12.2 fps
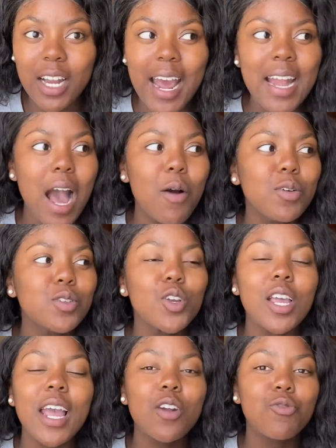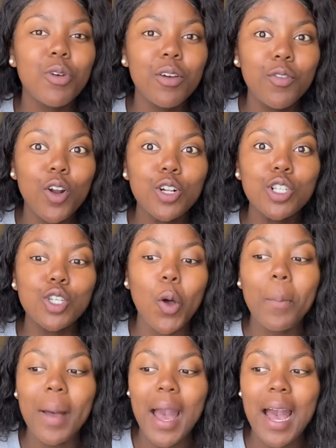And I was looking at Revlon so
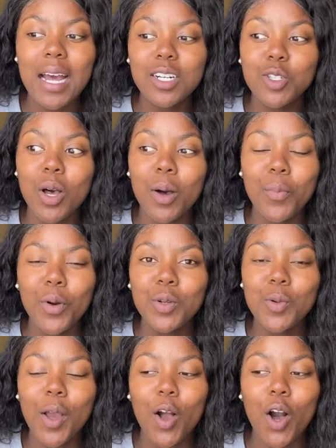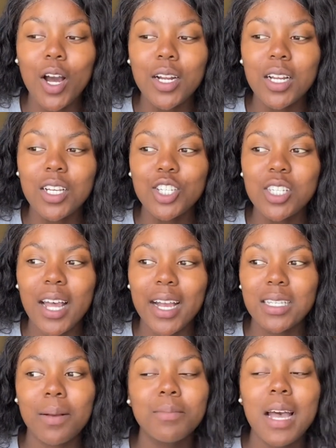bad, to a point where God, it's just like,
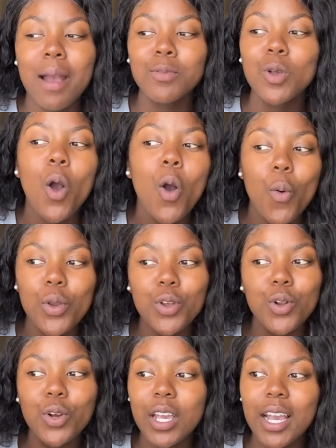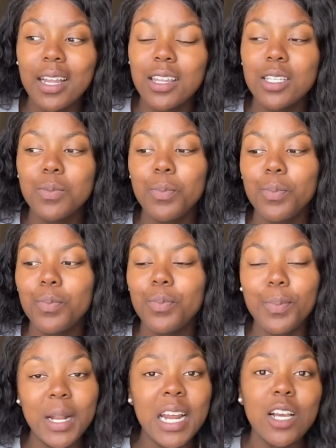sometimes when you're looking at this
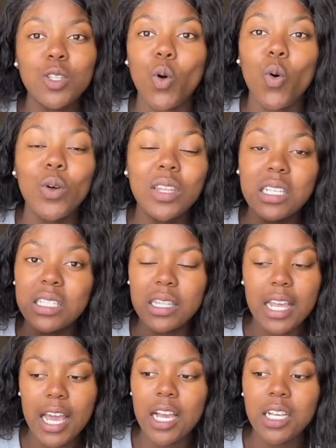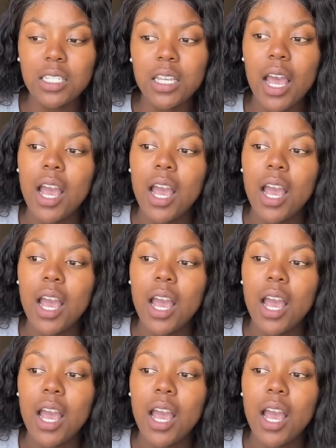place or these things,